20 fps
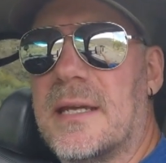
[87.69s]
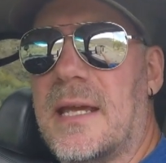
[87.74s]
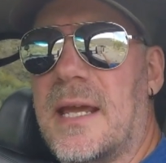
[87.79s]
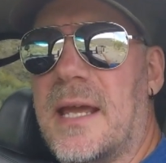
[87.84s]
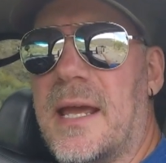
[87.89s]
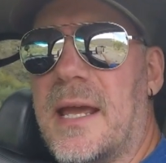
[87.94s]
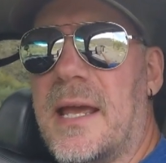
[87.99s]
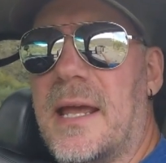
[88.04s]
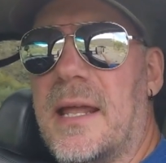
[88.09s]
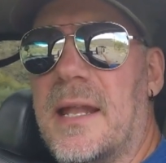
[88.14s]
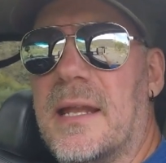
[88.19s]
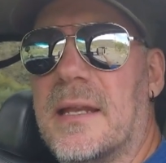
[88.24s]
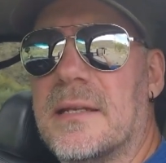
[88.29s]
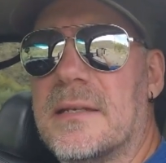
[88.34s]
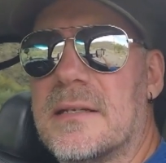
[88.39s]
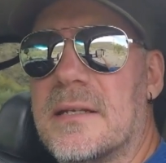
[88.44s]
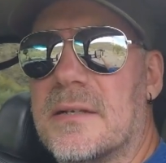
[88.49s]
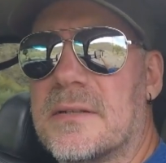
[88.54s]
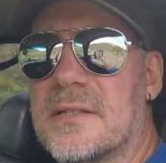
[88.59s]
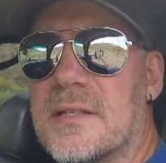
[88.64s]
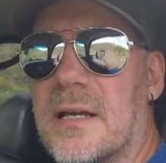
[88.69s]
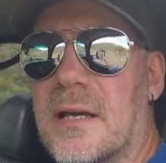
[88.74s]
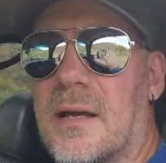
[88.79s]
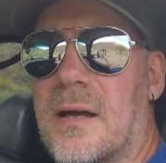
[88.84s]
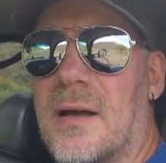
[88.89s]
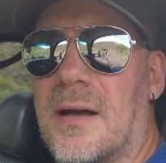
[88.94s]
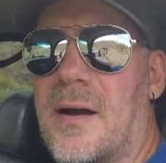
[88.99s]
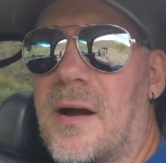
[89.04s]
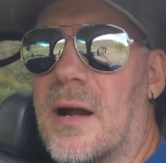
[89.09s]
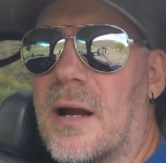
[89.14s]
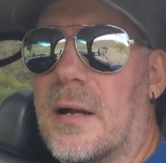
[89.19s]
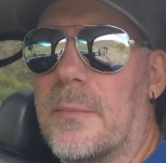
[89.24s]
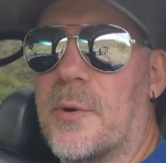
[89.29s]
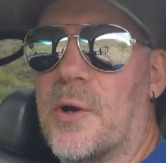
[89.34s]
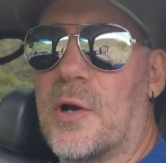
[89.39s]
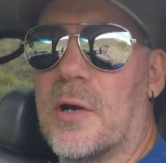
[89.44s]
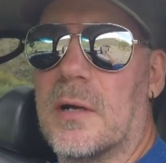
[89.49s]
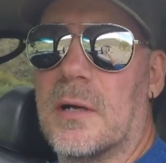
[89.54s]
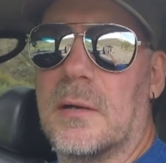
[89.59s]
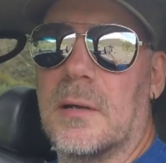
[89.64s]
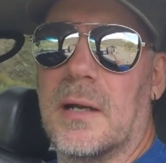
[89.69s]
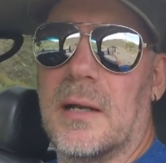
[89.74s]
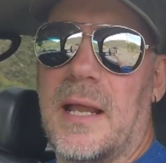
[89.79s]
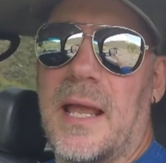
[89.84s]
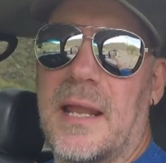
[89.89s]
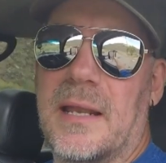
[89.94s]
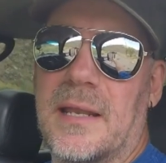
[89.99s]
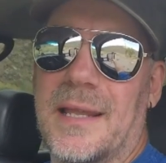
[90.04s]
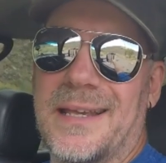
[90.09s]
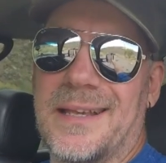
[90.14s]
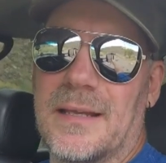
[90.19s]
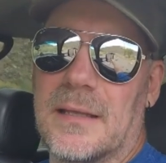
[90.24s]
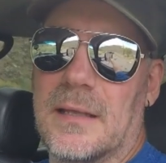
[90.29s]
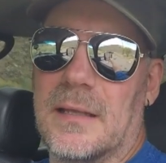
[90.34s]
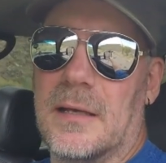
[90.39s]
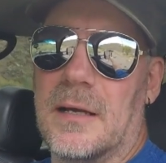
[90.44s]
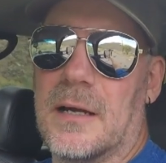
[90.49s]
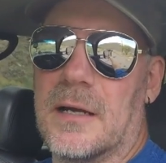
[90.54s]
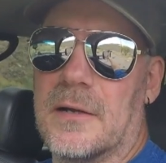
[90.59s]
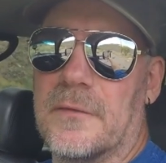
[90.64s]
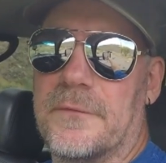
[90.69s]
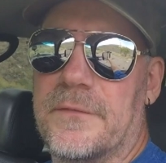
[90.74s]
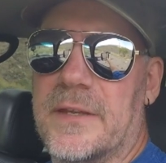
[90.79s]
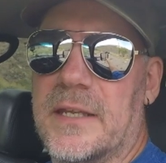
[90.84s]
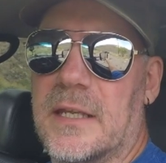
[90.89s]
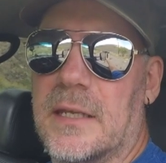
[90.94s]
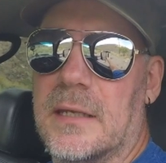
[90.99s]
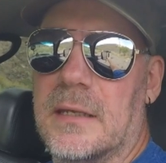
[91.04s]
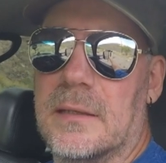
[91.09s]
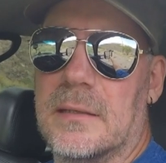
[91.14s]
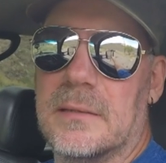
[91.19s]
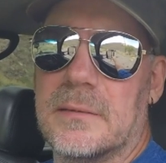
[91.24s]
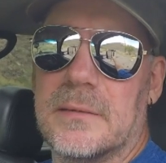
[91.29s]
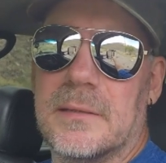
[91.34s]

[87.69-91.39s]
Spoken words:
and there's a harbor and like a RV